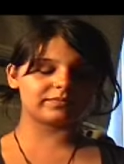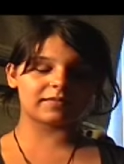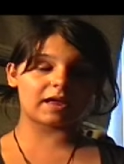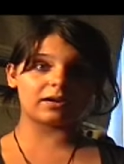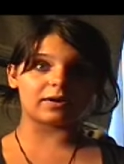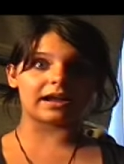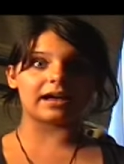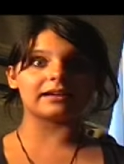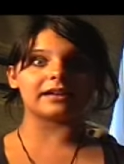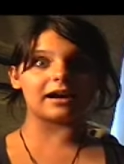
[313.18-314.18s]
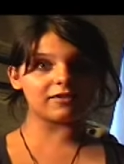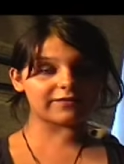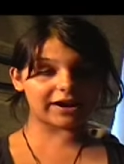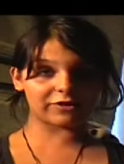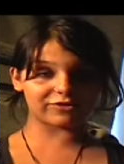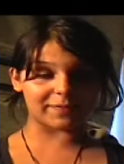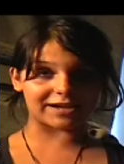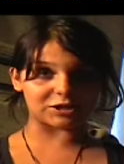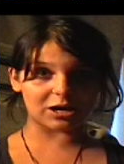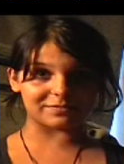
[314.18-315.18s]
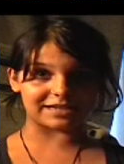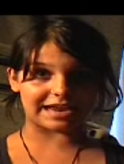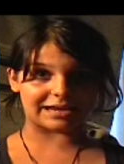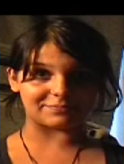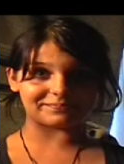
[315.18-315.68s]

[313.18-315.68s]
Anyway, I, I got fired from my job today.